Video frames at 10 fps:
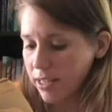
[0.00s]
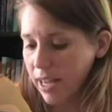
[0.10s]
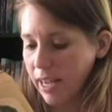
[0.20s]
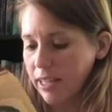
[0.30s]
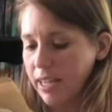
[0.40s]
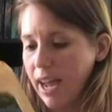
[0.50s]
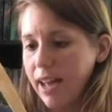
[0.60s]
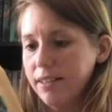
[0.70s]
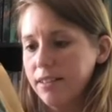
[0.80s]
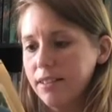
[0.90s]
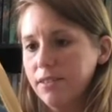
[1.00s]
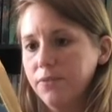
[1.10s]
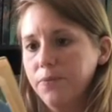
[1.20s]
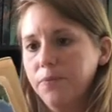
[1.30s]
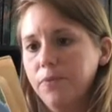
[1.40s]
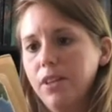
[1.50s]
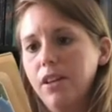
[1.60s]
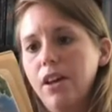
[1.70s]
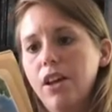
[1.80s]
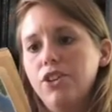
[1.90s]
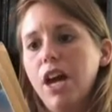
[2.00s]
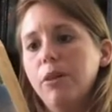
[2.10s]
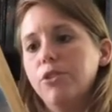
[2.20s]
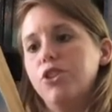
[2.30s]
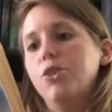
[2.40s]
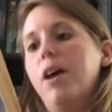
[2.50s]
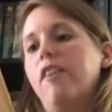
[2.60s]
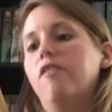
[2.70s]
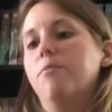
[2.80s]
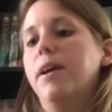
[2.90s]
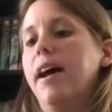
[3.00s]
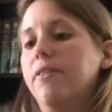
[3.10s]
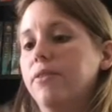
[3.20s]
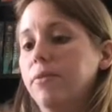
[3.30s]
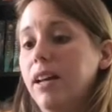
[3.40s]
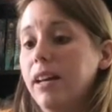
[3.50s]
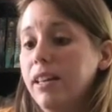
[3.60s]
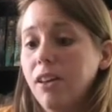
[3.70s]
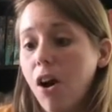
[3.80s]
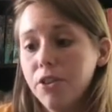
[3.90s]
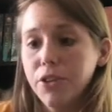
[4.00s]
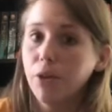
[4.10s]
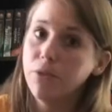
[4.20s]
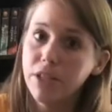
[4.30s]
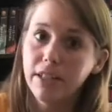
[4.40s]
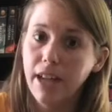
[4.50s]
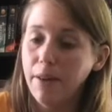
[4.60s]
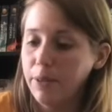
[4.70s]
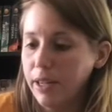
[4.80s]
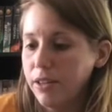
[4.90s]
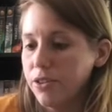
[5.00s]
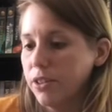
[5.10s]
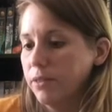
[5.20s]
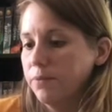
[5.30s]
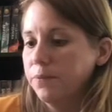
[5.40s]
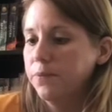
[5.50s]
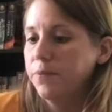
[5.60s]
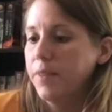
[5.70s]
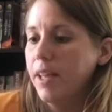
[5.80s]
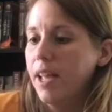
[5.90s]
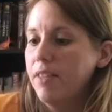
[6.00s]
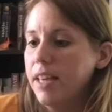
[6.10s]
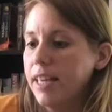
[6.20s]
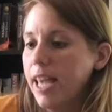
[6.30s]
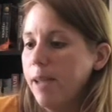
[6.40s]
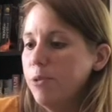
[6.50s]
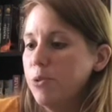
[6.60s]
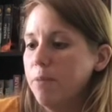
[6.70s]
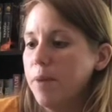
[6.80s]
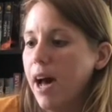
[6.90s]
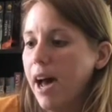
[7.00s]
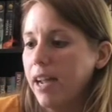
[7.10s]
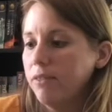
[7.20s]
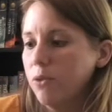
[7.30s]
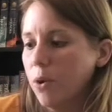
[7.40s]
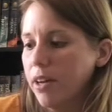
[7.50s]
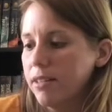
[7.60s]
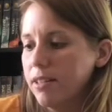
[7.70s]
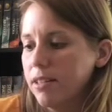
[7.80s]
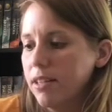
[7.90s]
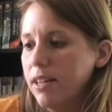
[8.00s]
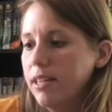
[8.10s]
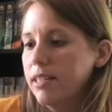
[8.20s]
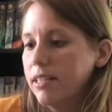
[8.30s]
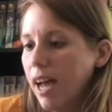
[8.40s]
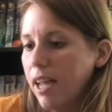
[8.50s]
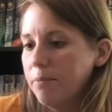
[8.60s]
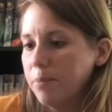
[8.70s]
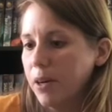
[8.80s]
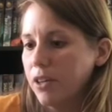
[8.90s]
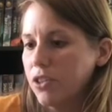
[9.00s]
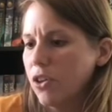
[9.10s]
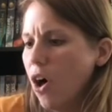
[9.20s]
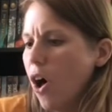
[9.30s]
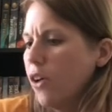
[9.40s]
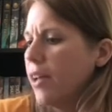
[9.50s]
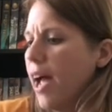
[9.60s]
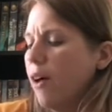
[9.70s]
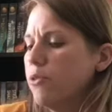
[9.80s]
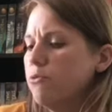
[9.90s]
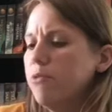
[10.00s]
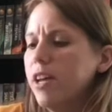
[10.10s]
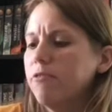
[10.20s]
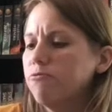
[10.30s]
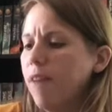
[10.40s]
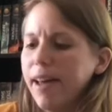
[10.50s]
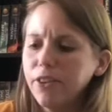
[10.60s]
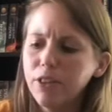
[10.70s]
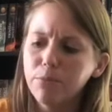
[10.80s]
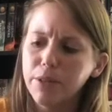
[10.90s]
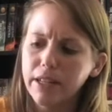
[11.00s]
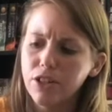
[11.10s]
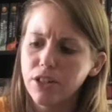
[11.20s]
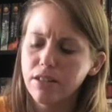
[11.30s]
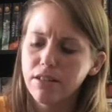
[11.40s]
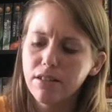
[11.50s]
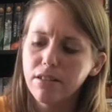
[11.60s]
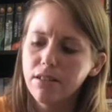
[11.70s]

Annie asked. Jack was too out of breath. He also didn't have an answer. They came to a pine forest. Night birds called out. Wind rattled the branches.